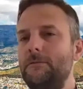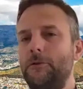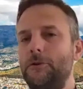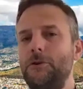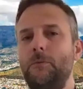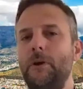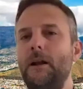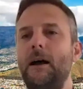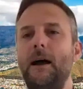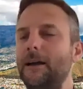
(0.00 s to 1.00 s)
for sure, when I
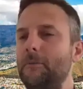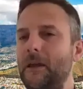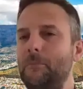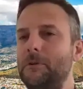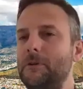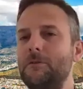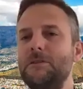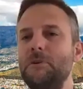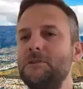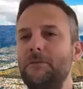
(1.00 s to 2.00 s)
hire people, it was
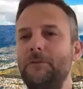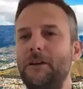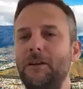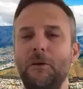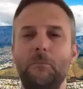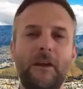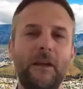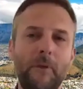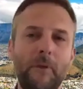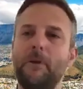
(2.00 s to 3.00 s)
specific, you know, bringing
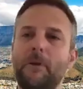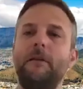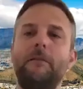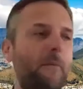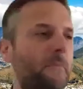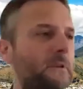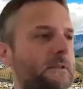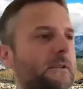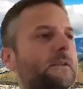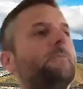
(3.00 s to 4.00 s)
people out of
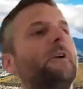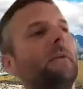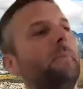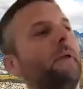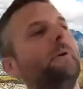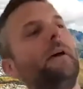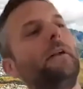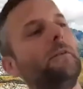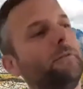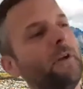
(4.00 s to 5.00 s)
Amazon, bringing people out of